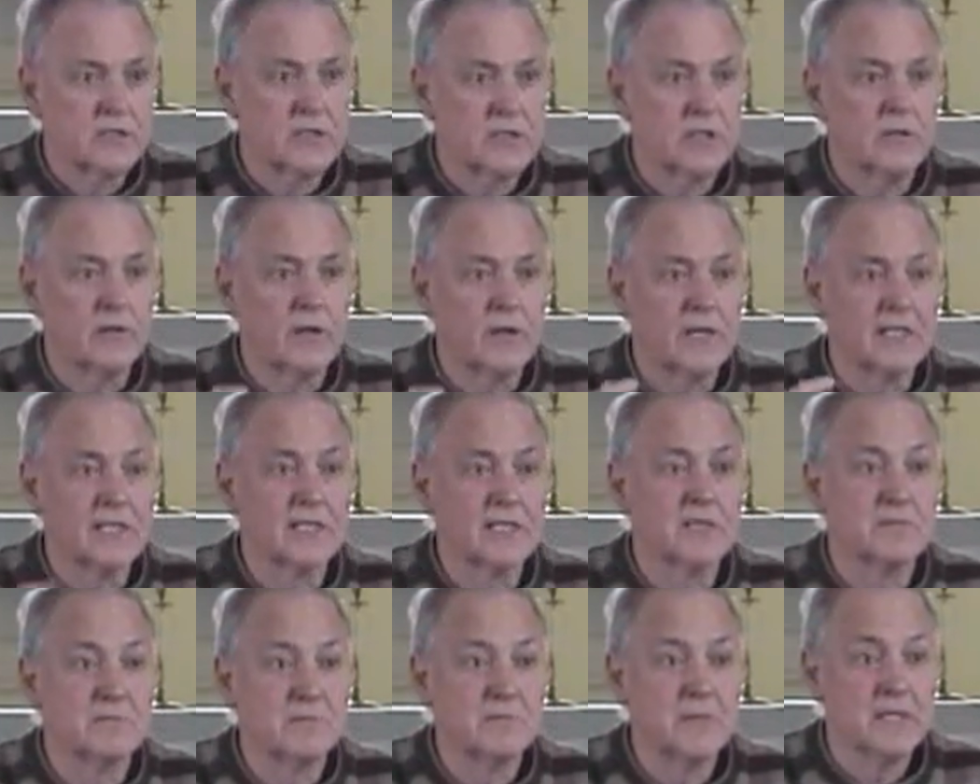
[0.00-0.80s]
So
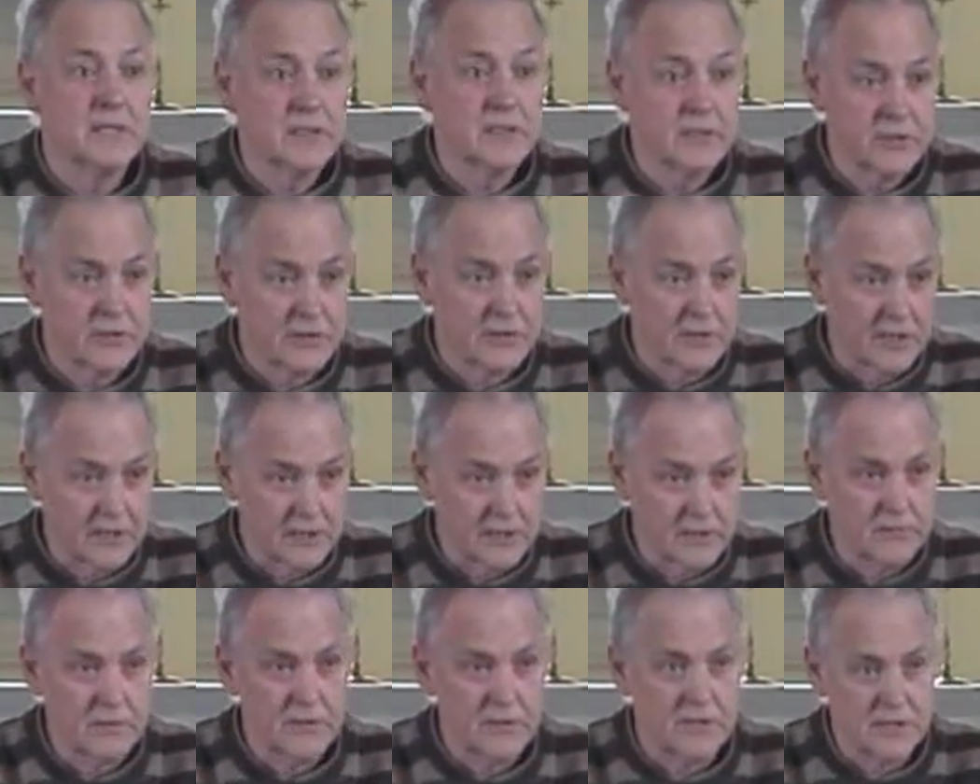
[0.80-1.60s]
an
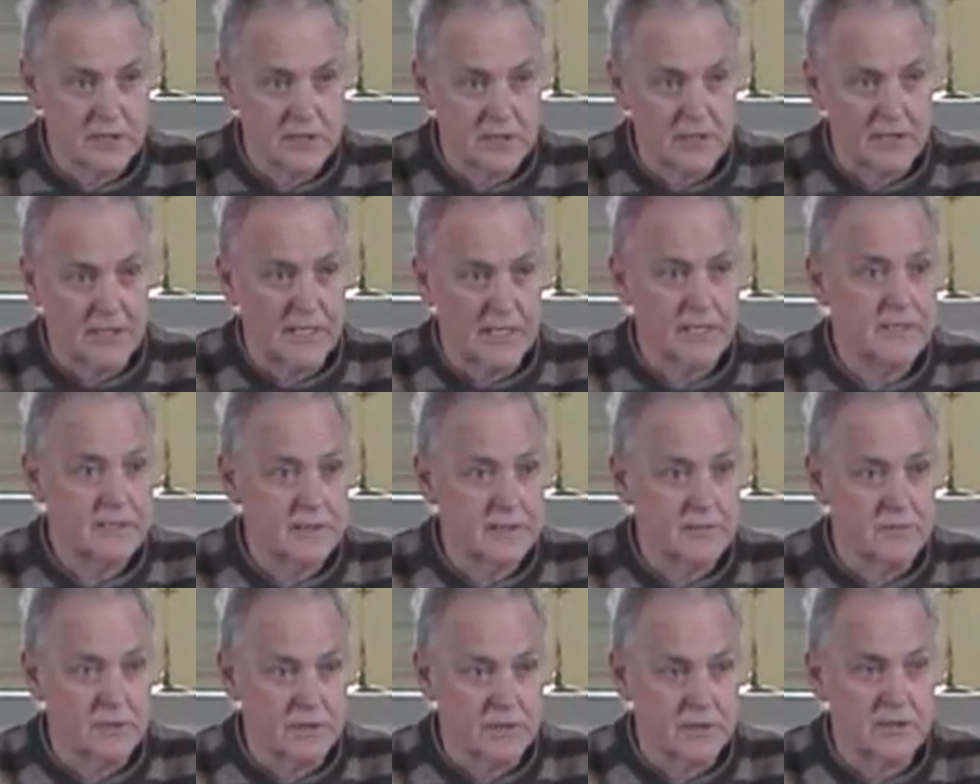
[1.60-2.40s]
administrator, which is a
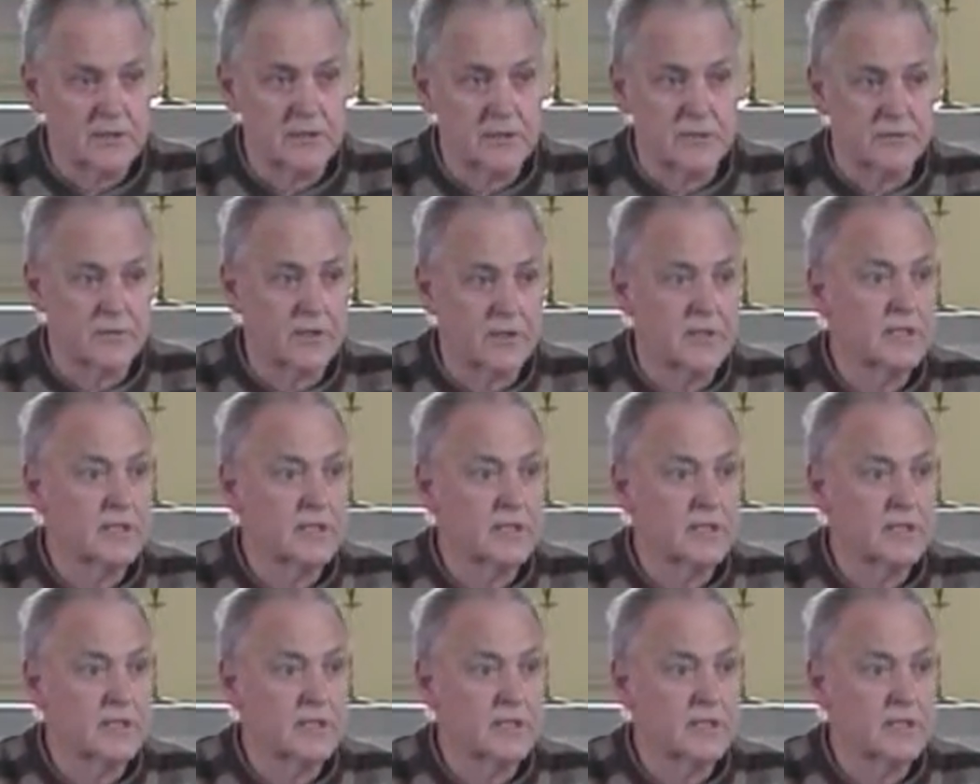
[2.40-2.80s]
Latin word, is a